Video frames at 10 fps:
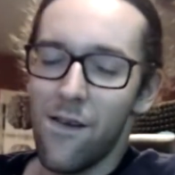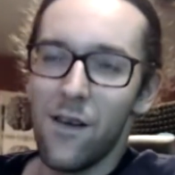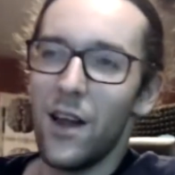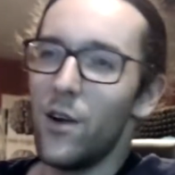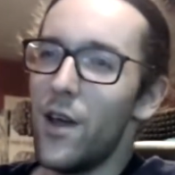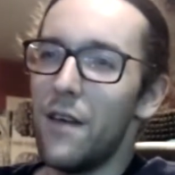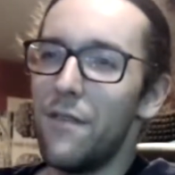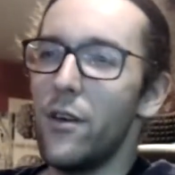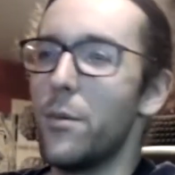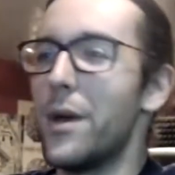I don't know how I
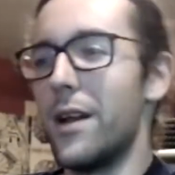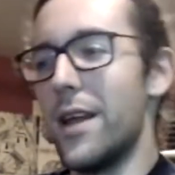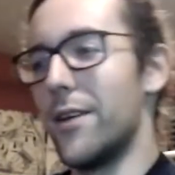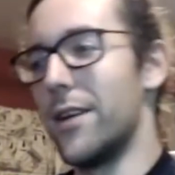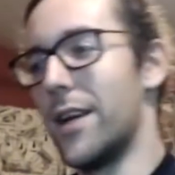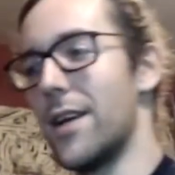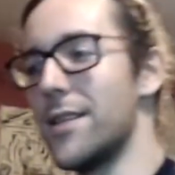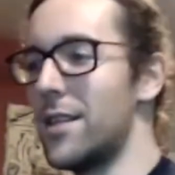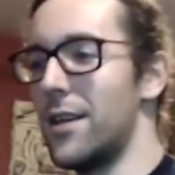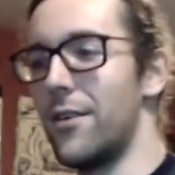feel about it now, you
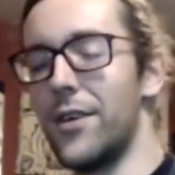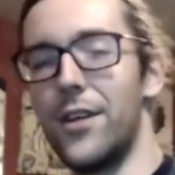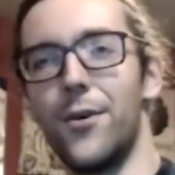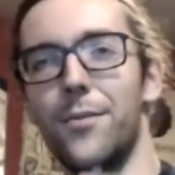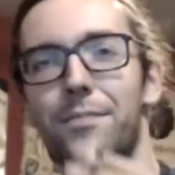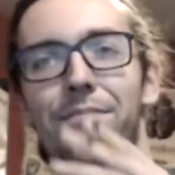guys. I really don't.